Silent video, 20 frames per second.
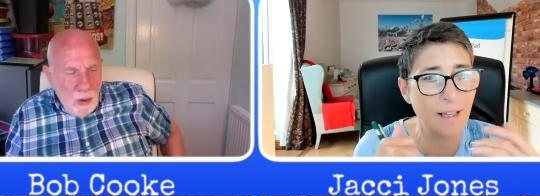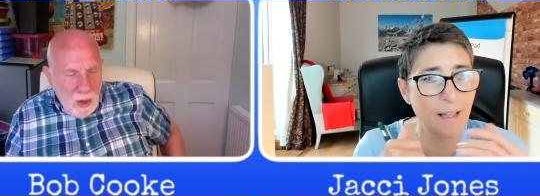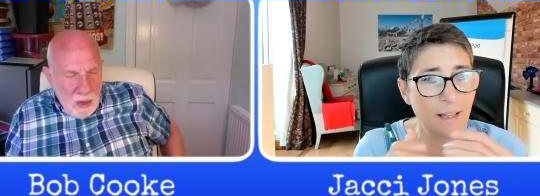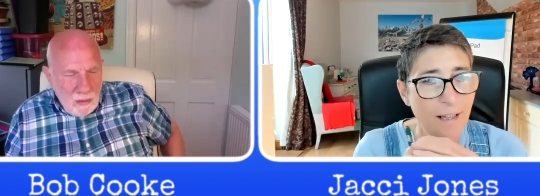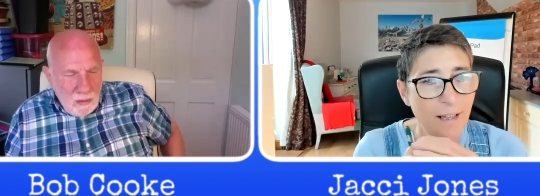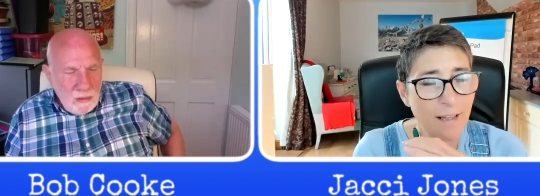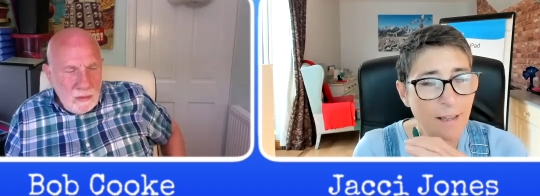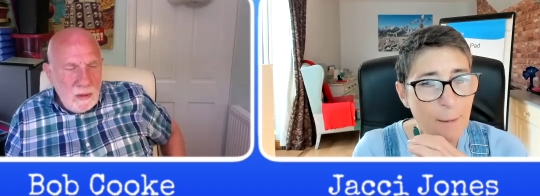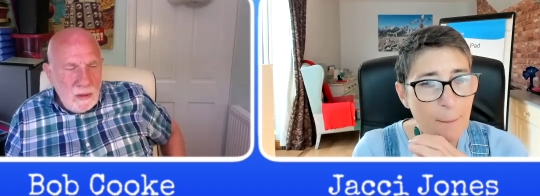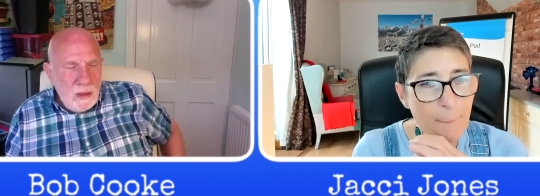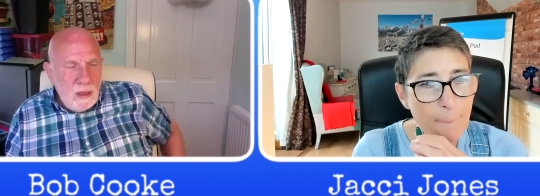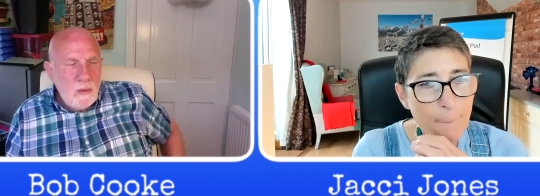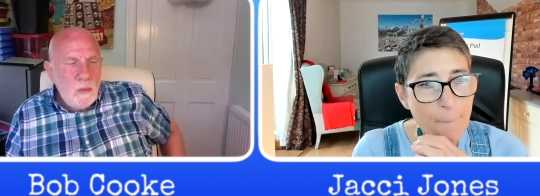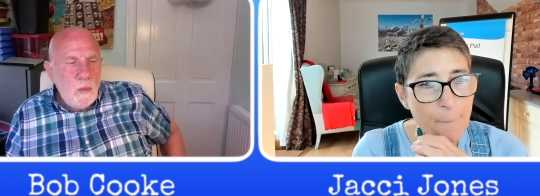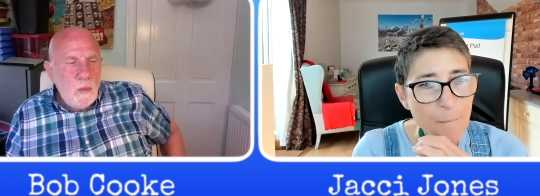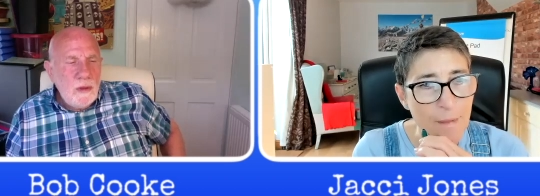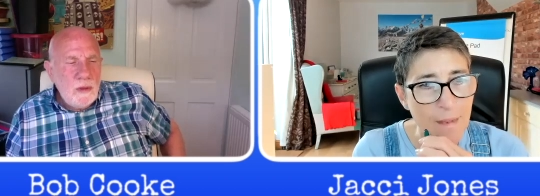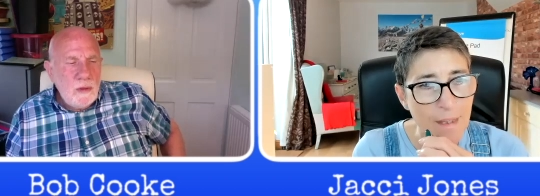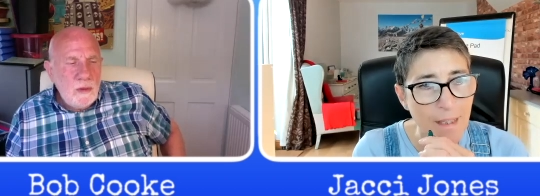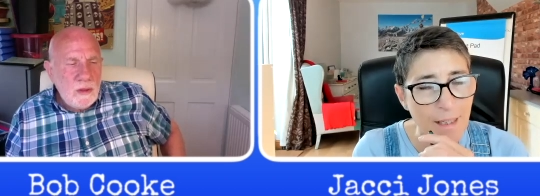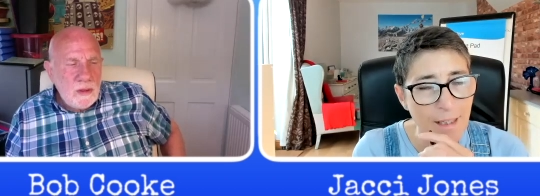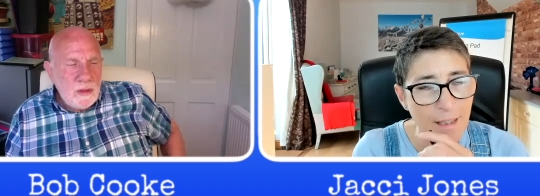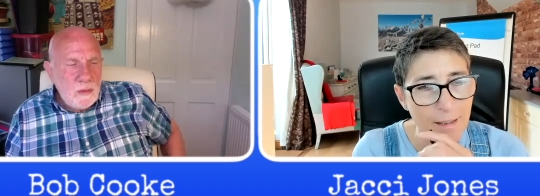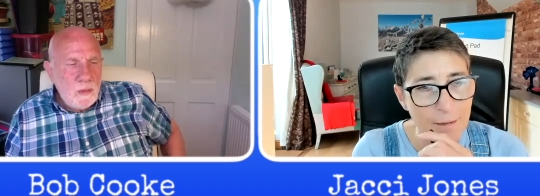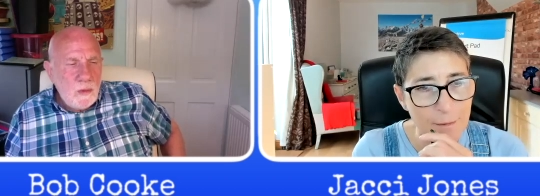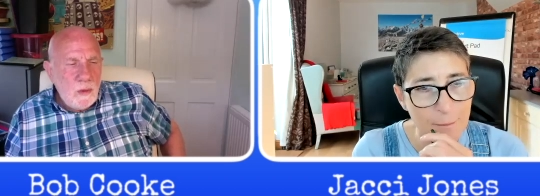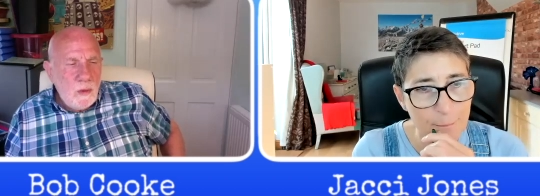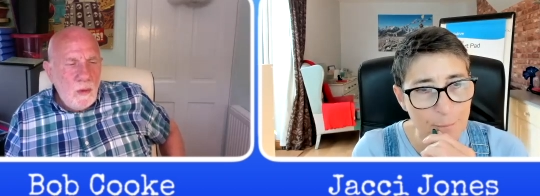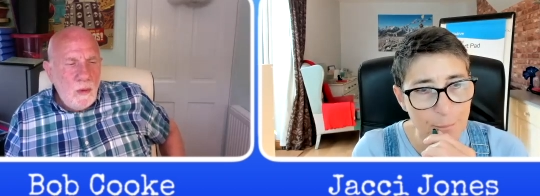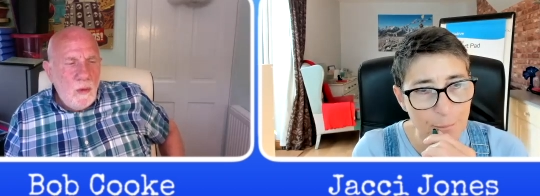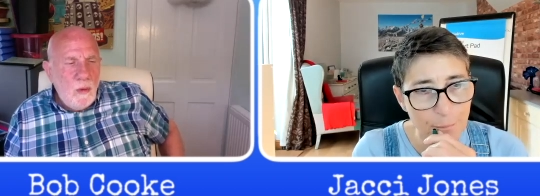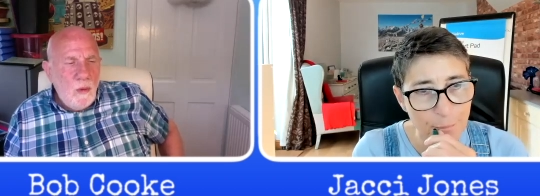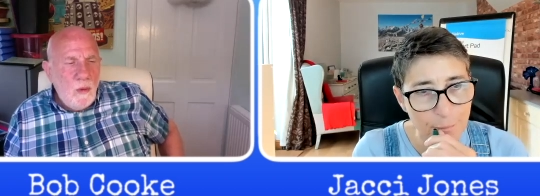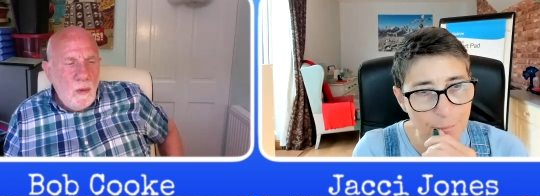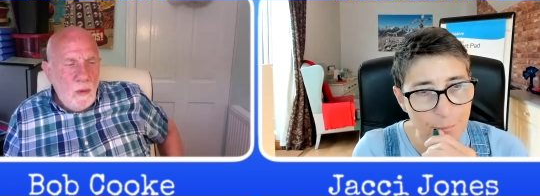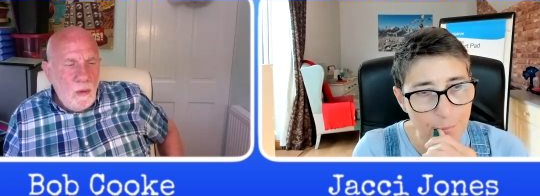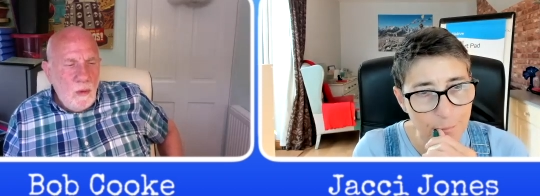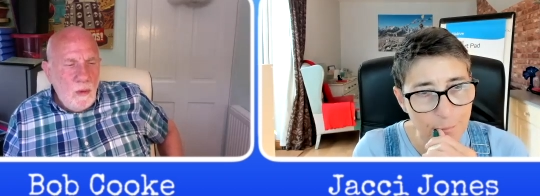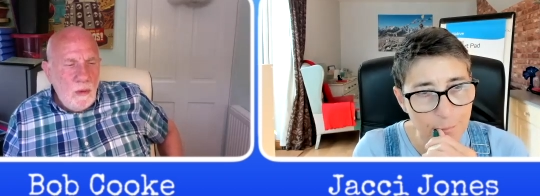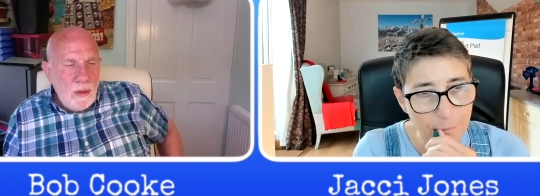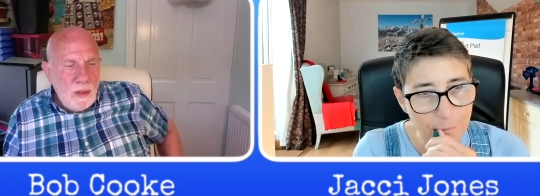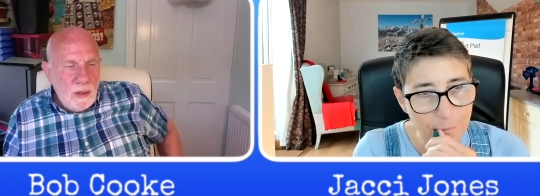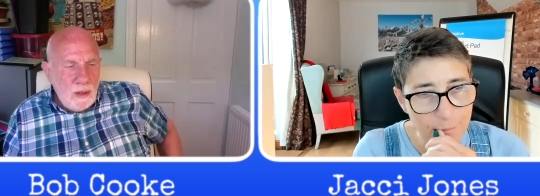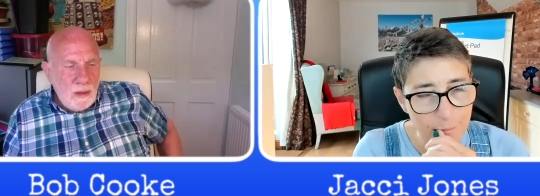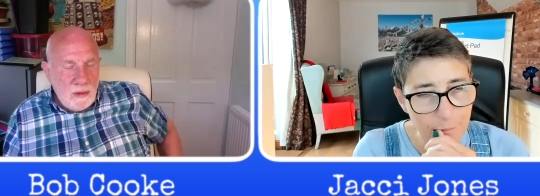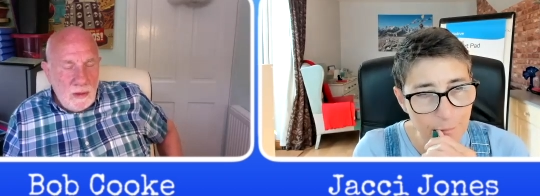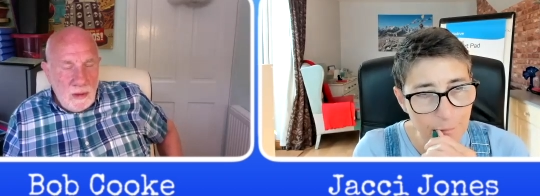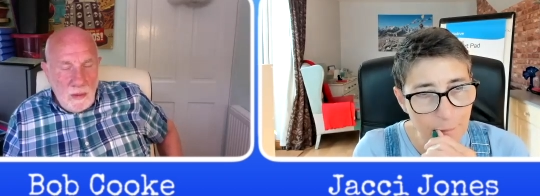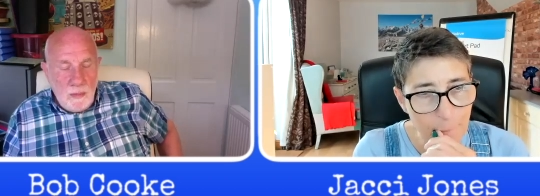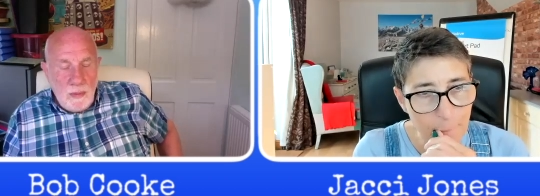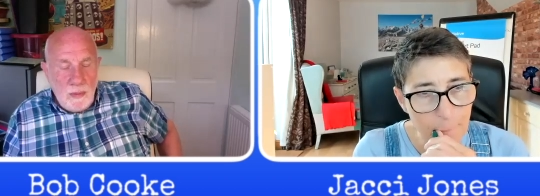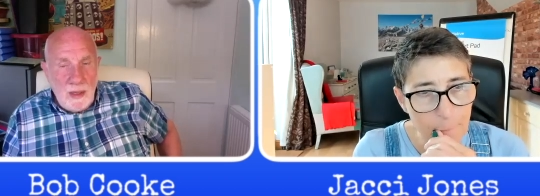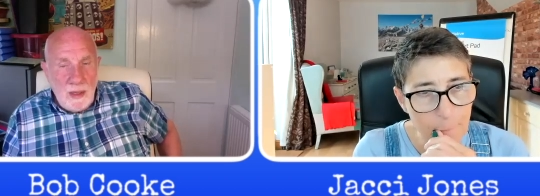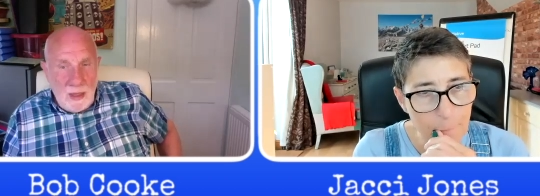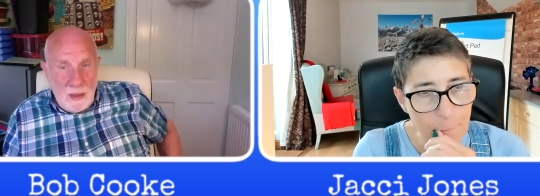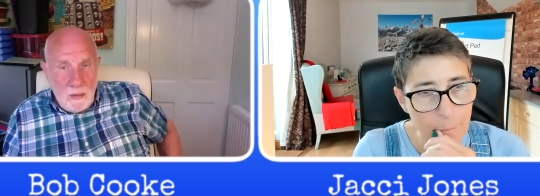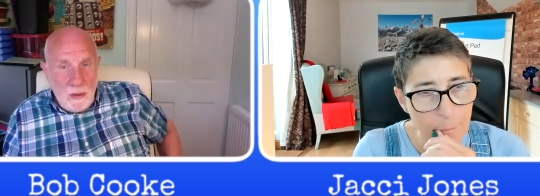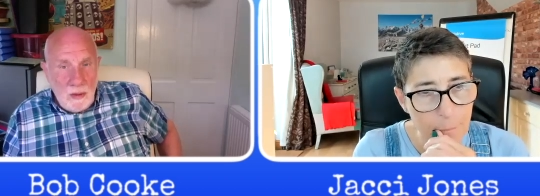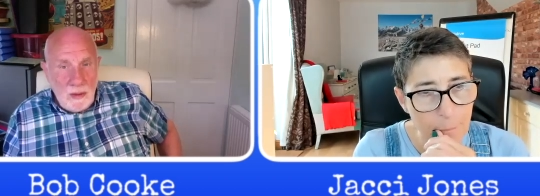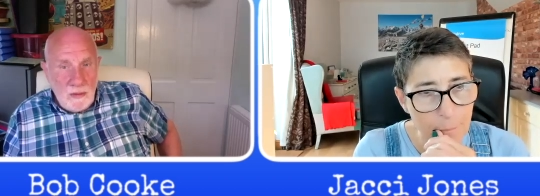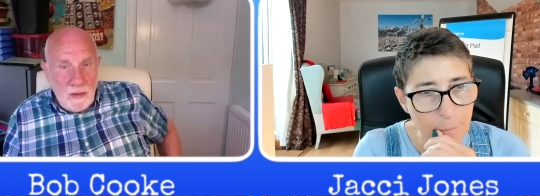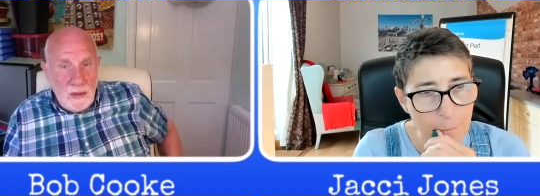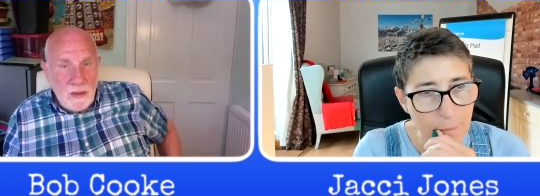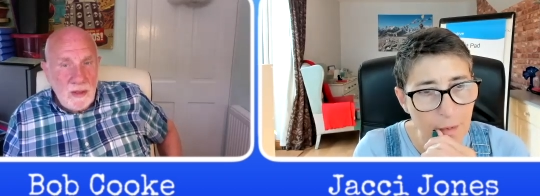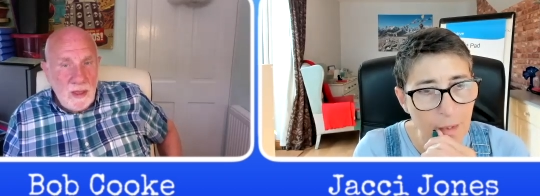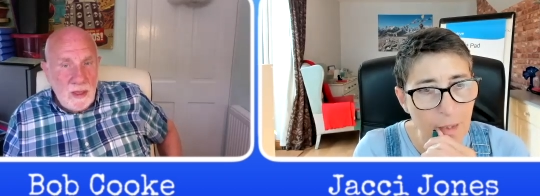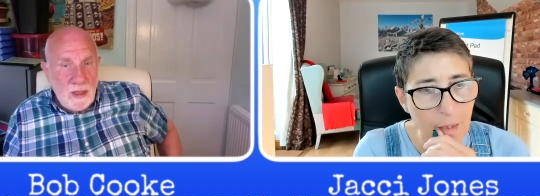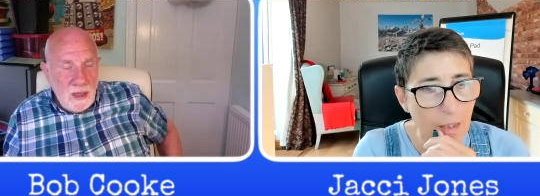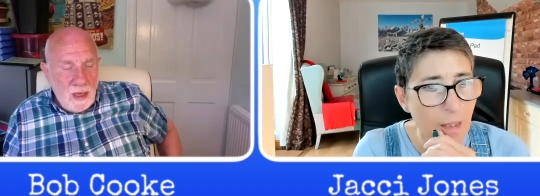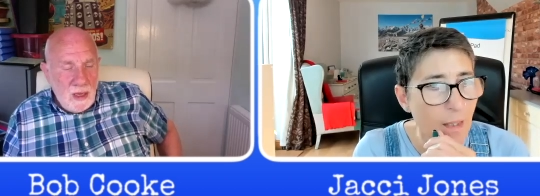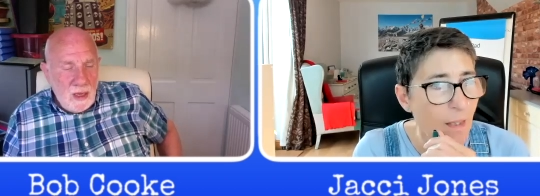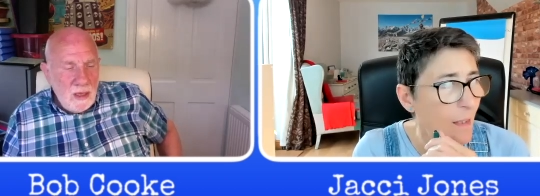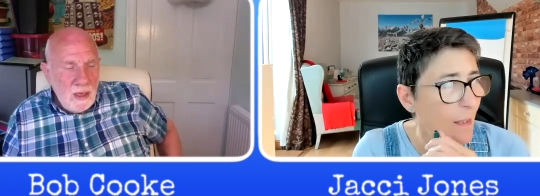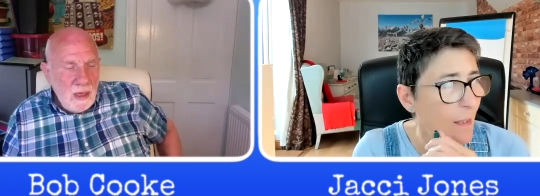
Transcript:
Speaker 1: Well, I'd want to explore all completely what you just said there.